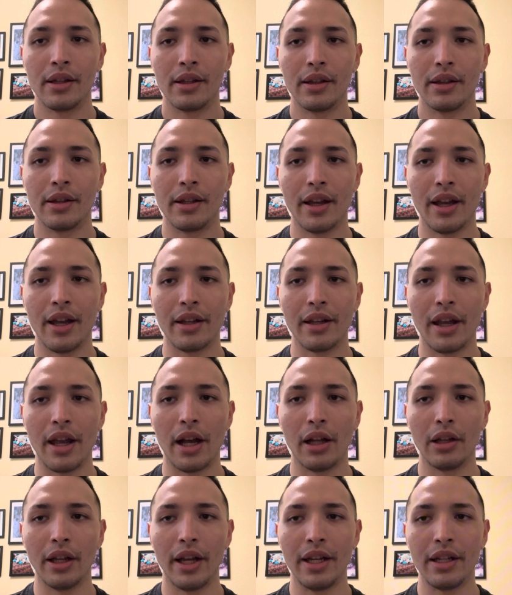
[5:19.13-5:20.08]
Then
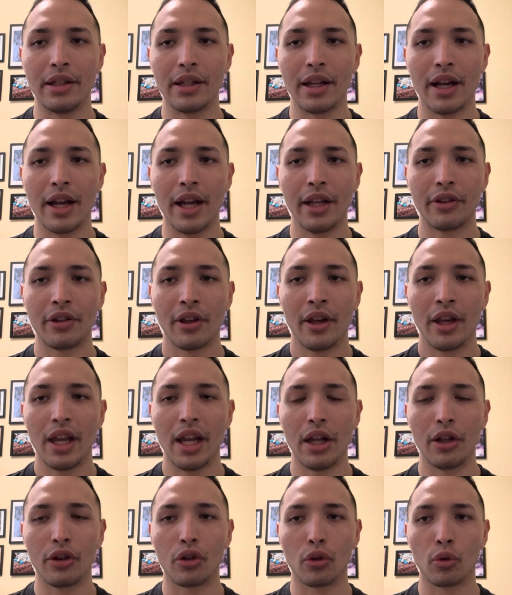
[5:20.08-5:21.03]
LA Knight
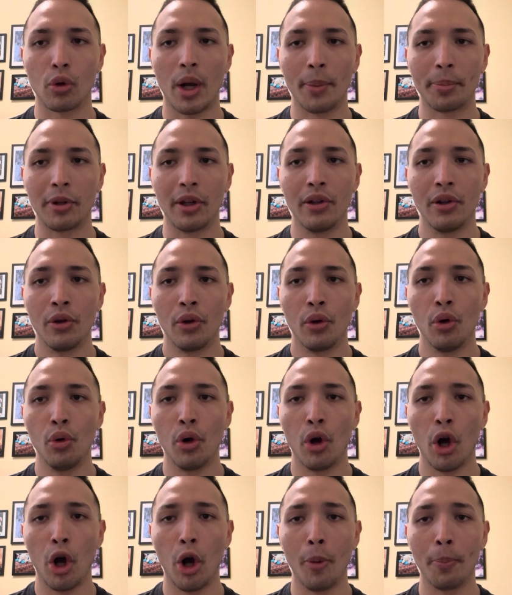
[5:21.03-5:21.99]
interrupted Who
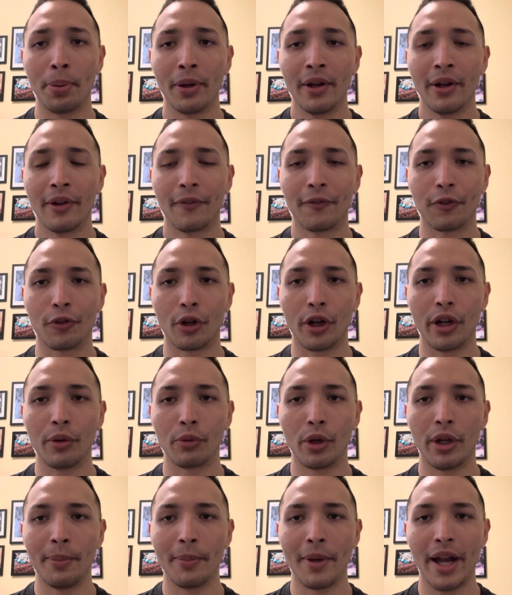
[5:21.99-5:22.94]
Hope for a
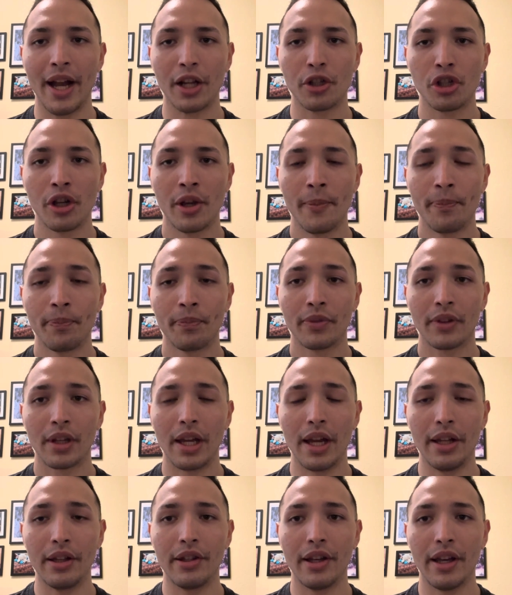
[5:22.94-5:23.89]
rematch.
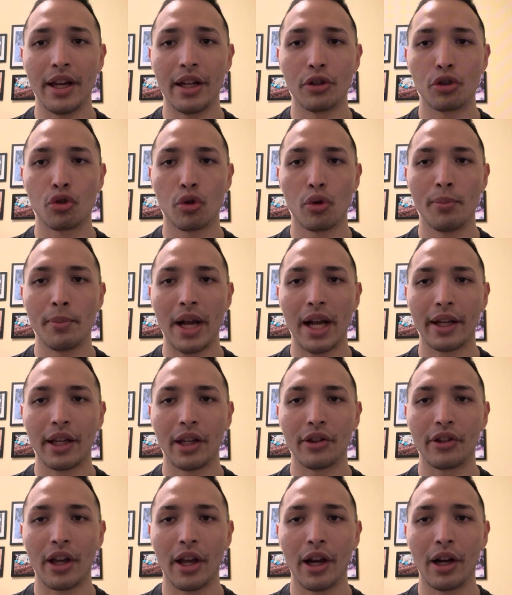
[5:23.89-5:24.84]
And then Drew
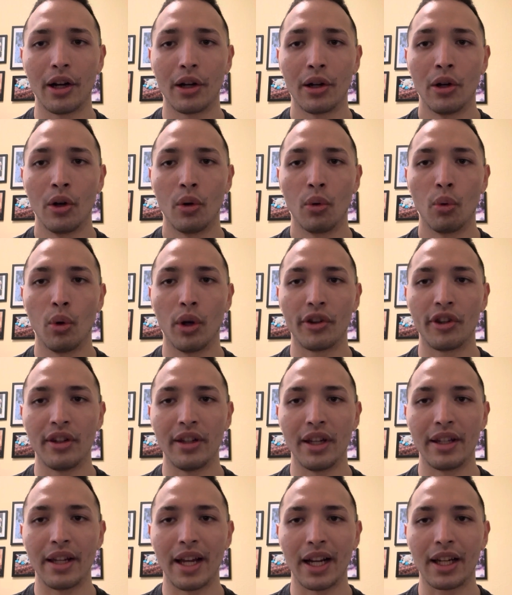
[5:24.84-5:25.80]
McIntyre was in
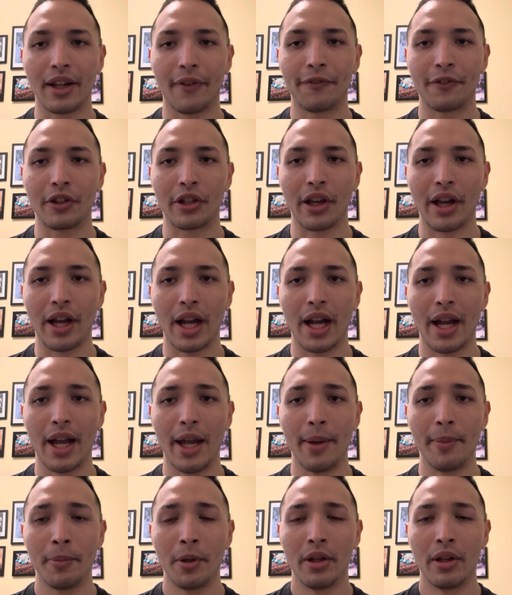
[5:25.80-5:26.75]
the neck of
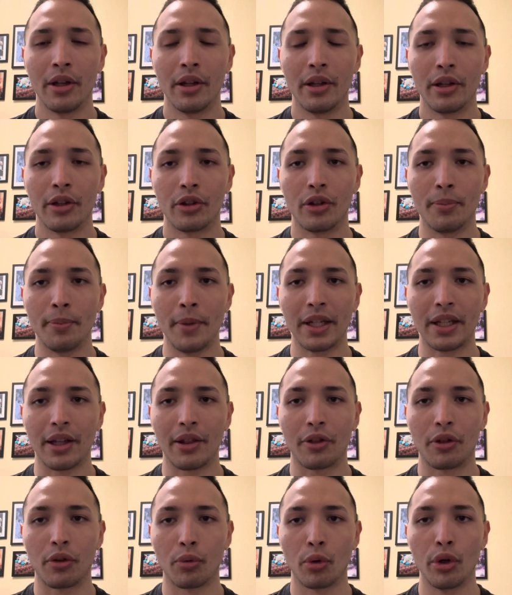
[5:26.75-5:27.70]
time to make
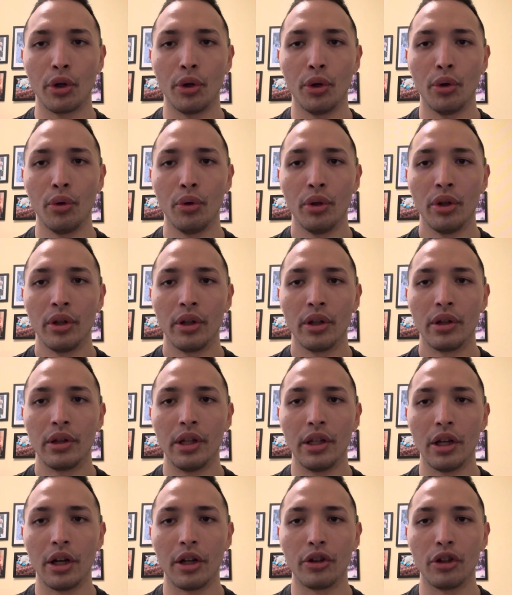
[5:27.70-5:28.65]
it through
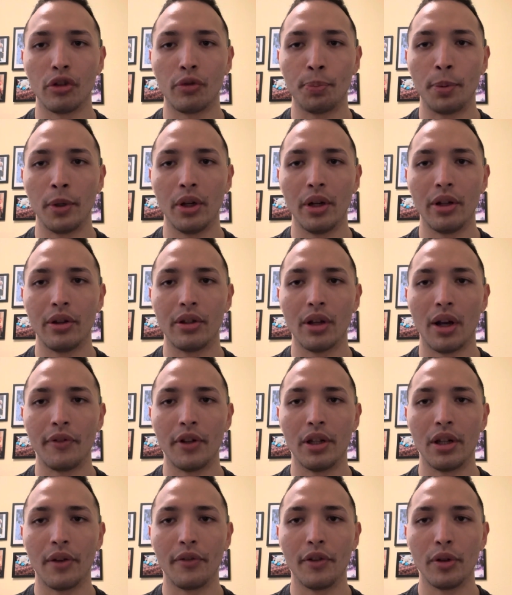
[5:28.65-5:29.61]
the undisputed
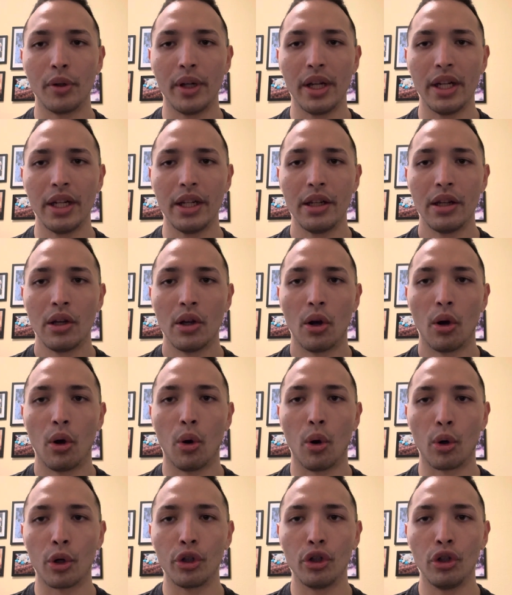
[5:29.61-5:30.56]
WWE
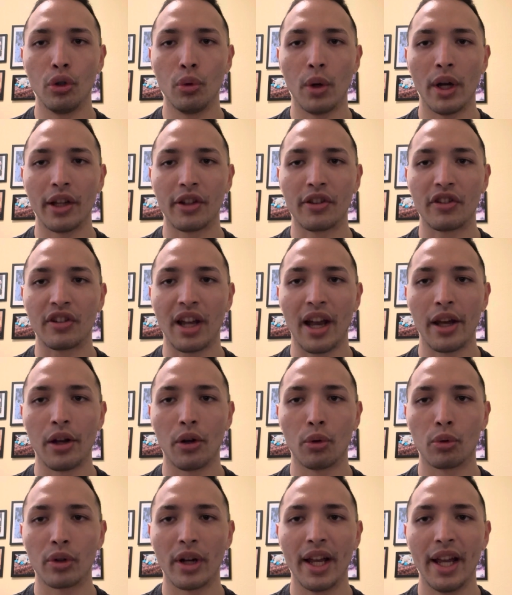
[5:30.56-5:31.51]
or US
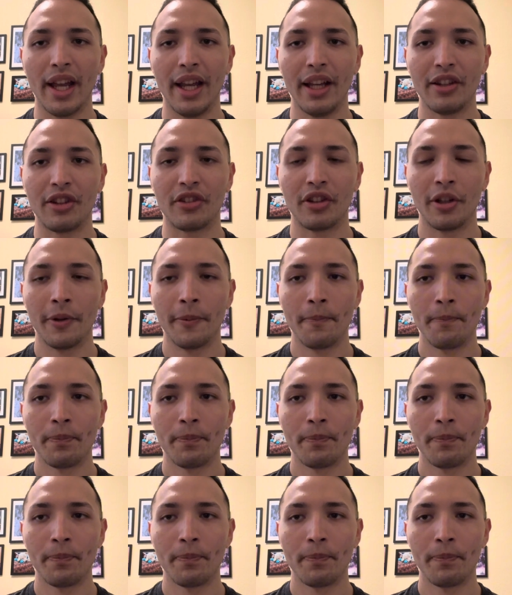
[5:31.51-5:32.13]
title race.